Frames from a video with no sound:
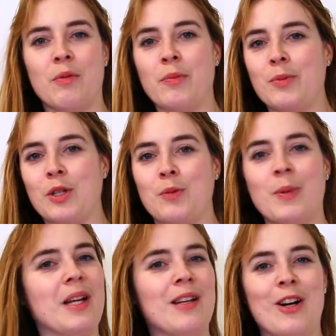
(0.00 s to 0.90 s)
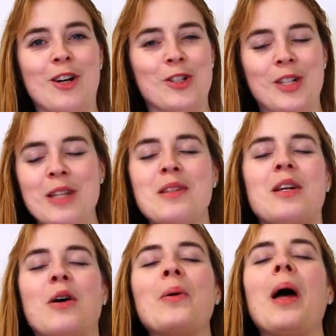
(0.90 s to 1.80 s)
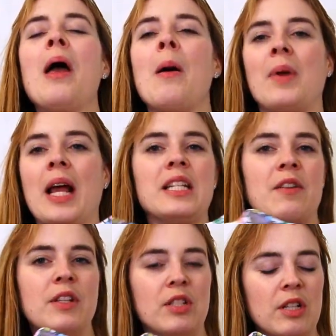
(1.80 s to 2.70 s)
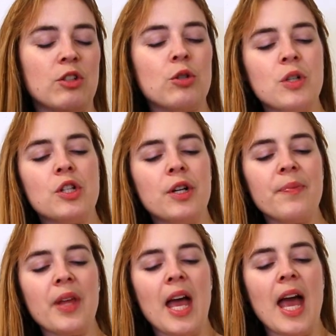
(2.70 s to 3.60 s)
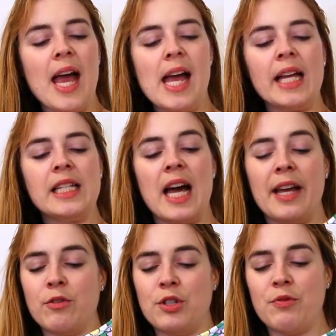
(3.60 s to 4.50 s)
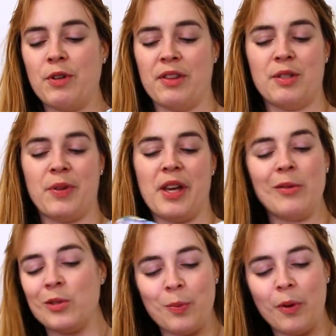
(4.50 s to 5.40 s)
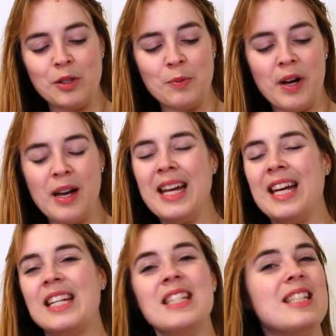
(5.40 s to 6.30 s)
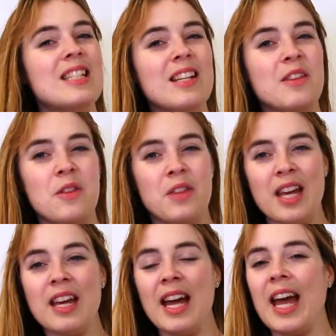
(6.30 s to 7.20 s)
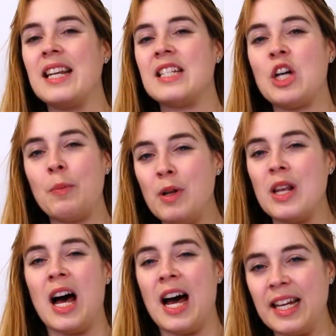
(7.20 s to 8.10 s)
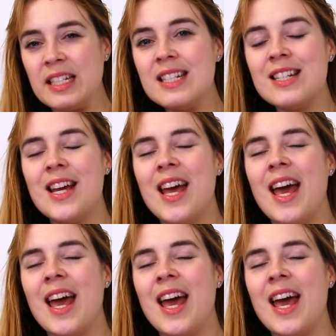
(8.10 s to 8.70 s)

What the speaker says: boobs are spilling underneath, no, but like definitely still shorter. And I usually wear this without a sports bra. It is thick and double lined,